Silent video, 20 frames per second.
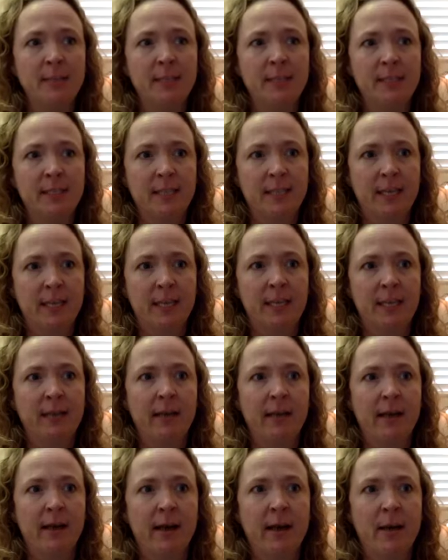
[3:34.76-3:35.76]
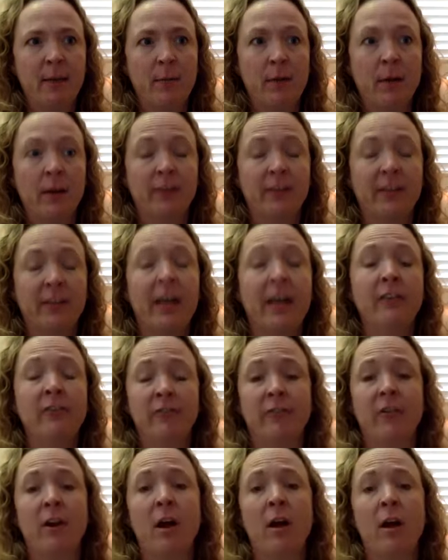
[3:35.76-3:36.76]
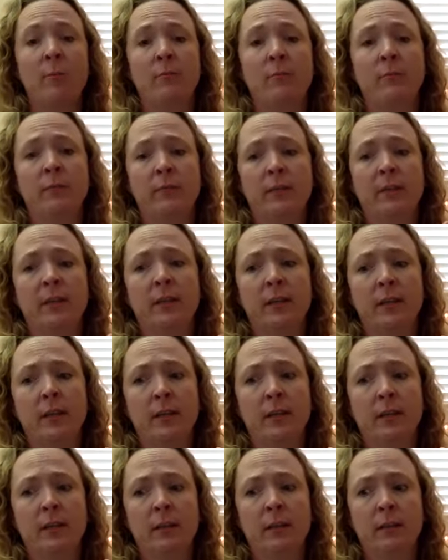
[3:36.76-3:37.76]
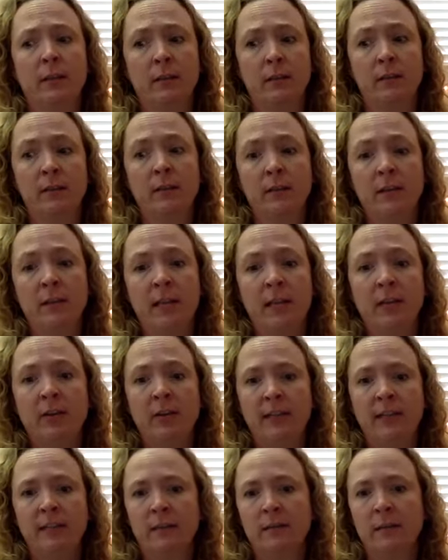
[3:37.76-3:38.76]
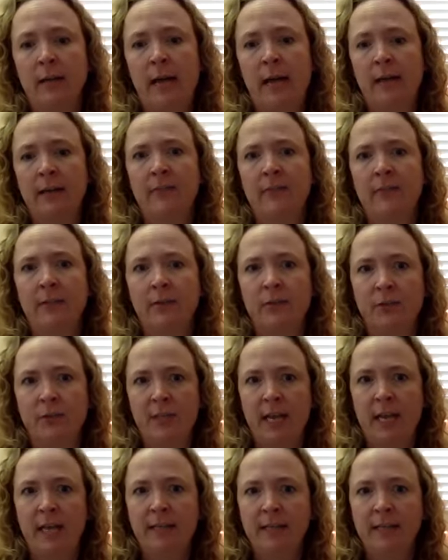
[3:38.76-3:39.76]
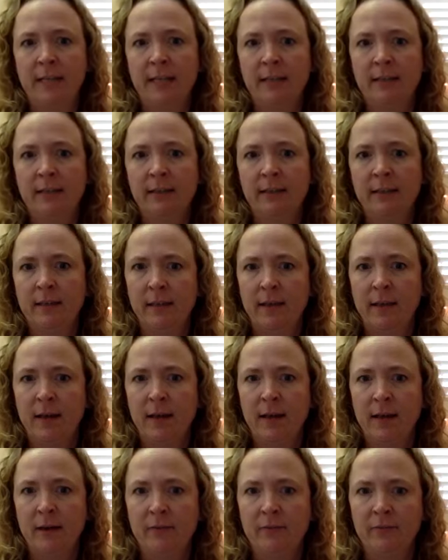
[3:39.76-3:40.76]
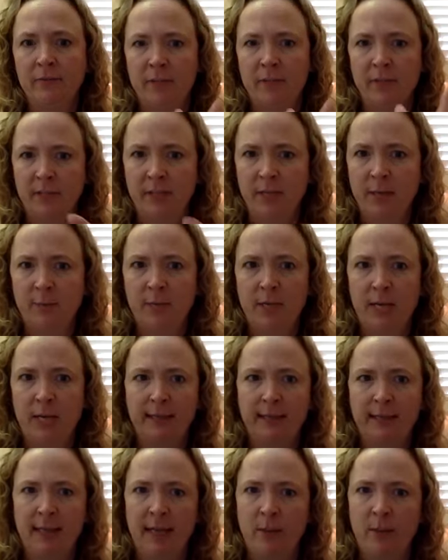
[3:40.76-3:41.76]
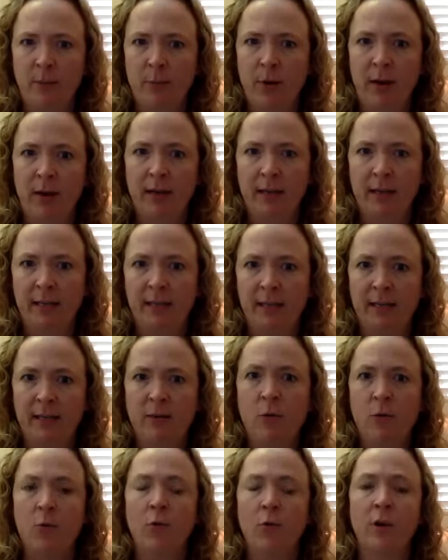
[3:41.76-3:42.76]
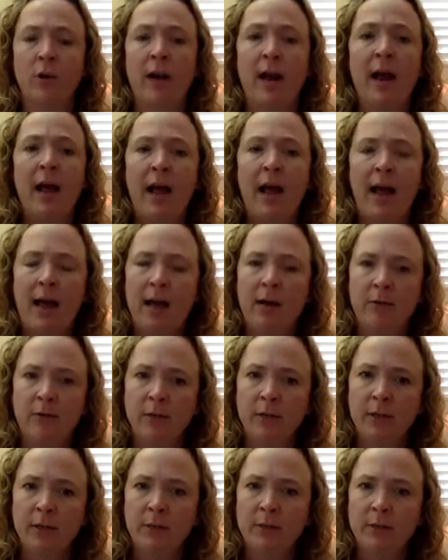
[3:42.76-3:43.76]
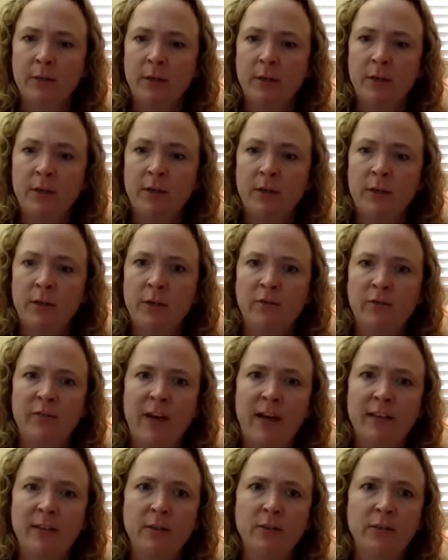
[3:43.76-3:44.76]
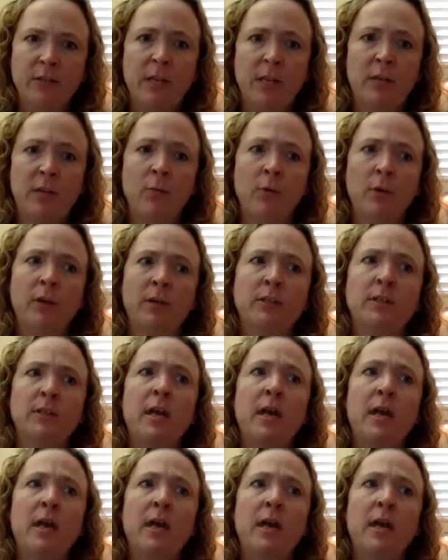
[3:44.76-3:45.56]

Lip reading: see, aside from there is a lack of understanding of the subject and the predicate, or how to, find those keywords,